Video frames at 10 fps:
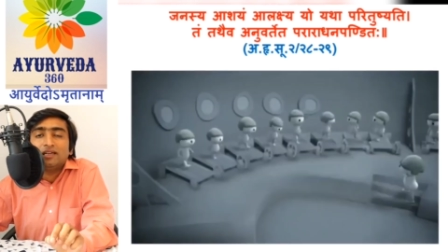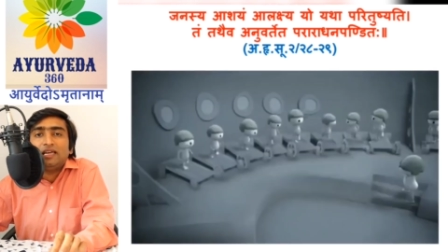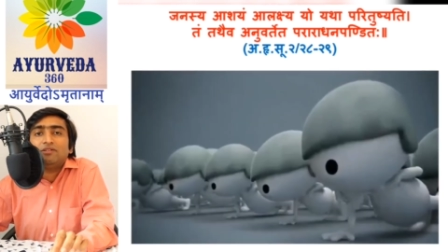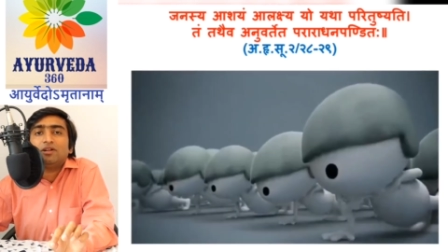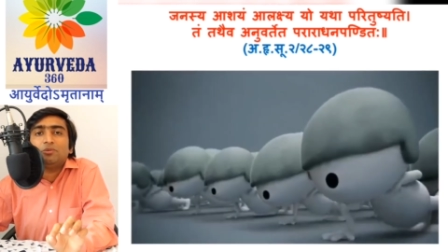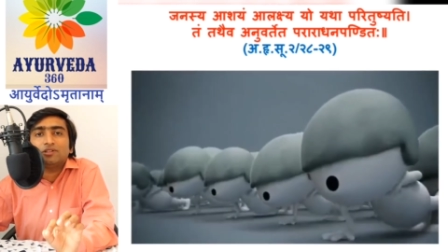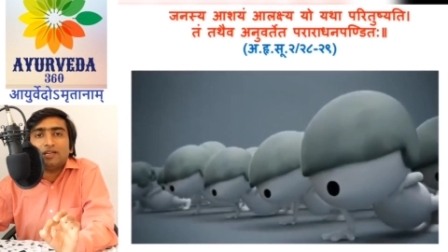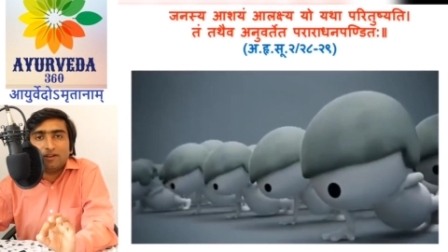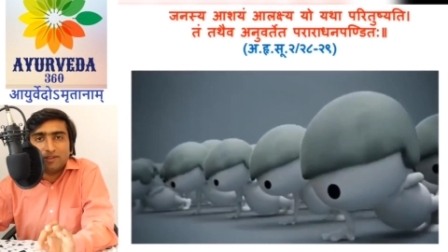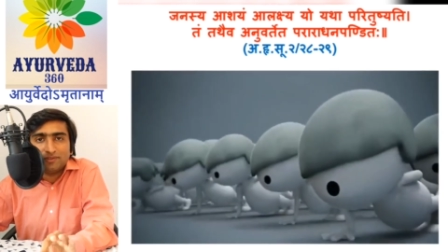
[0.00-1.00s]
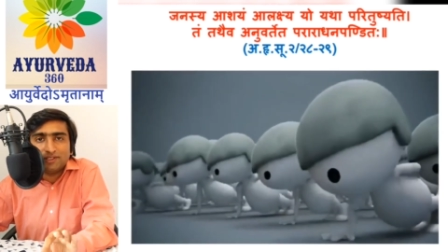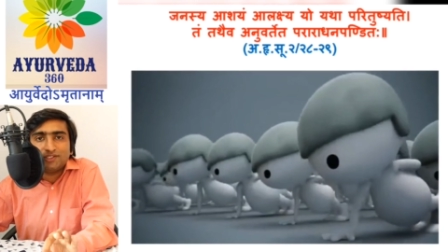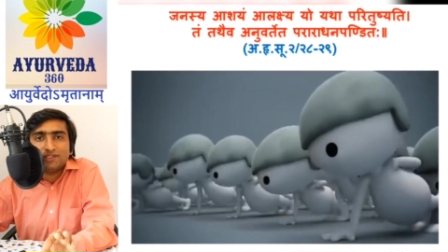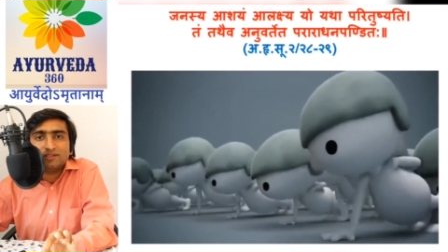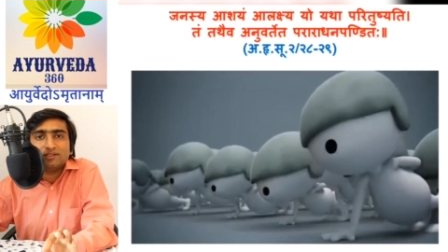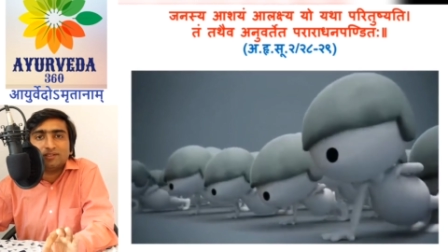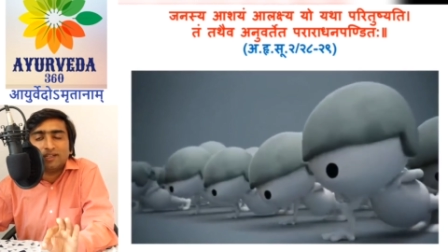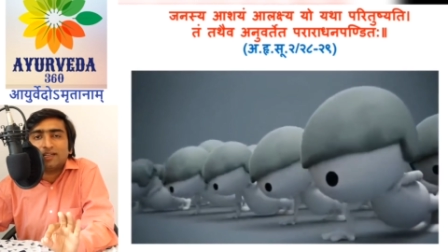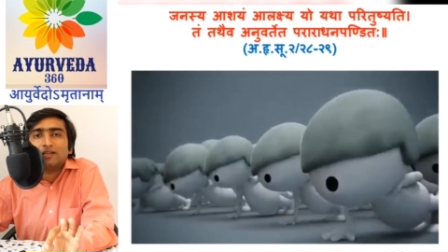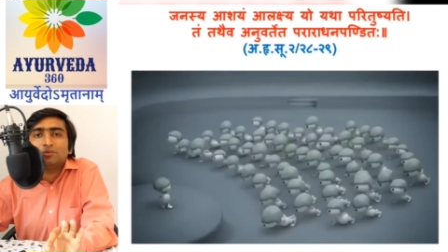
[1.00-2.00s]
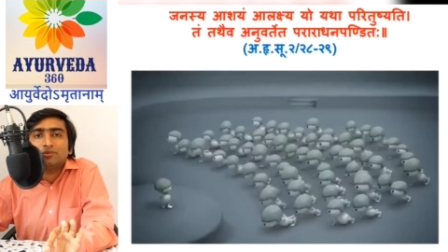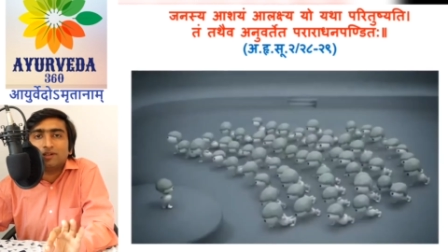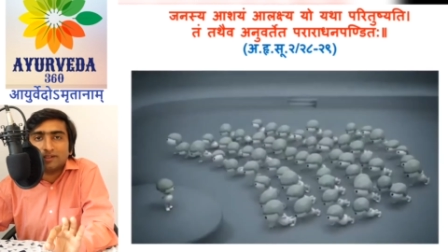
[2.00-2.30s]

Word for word: even among the Ayurveda physicians, certain, um,